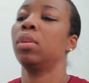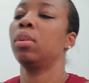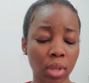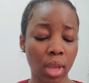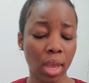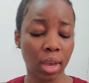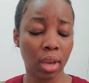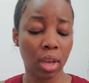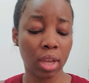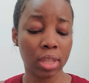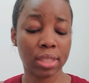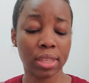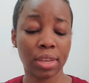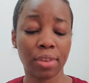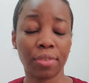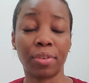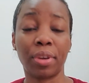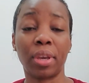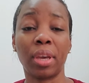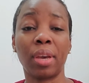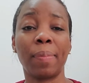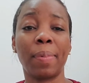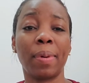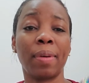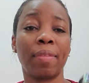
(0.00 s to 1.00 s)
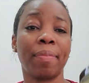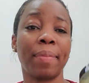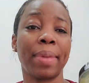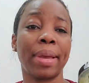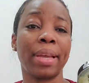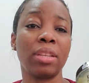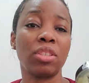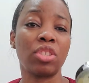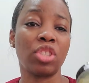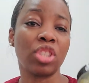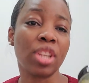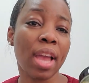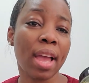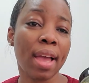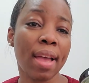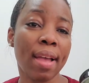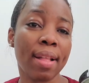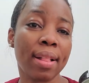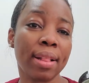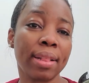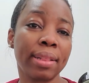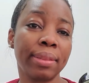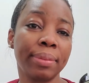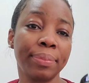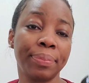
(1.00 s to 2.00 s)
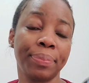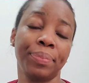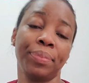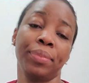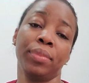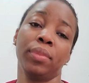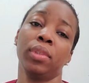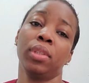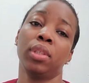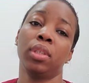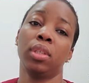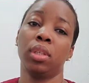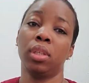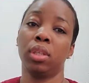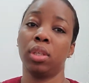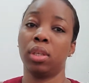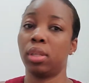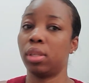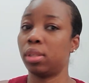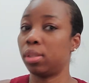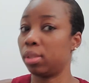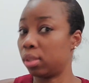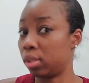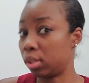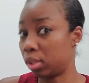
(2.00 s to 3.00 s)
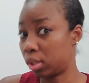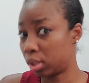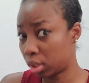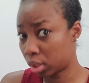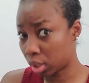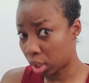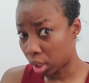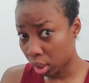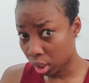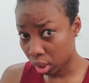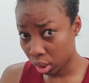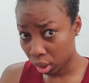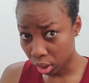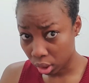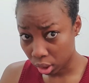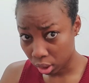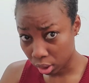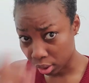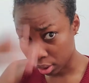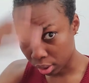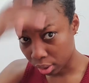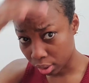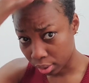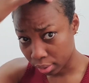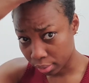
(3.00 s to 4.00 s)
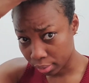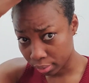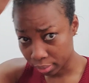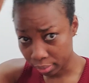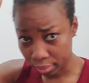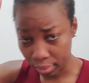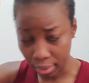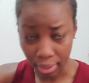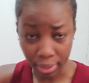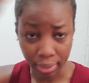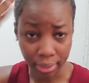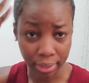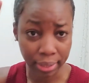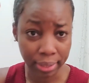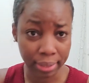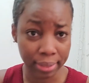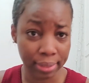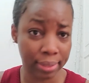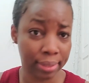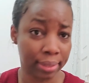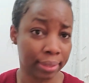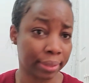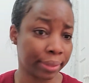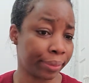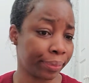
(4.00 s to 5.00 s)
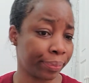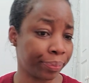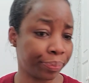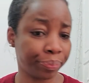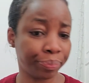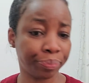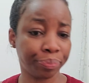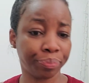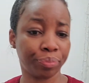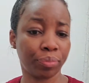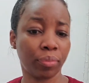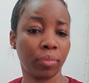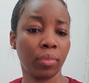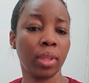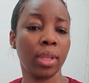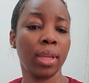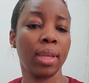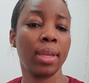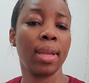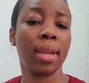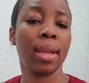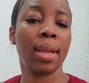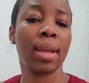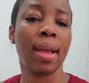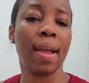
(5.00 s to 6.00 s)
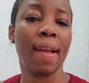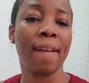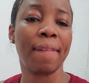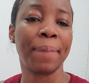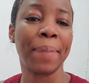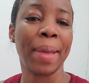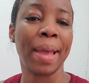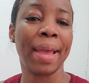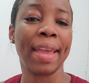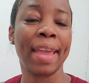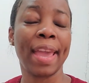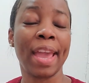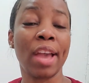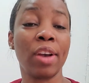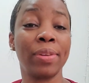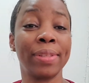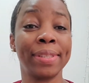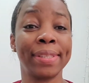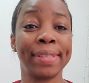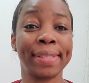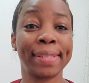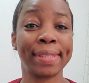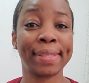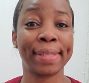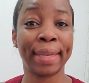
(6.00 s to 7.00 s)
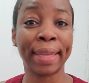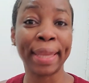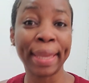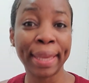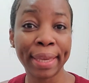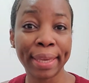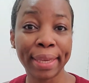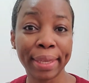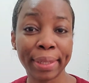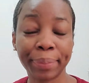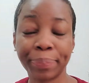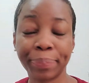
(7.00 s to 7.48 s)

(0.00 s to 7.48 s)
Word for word: I got a re-up of my gel because I need to have my hair on sleek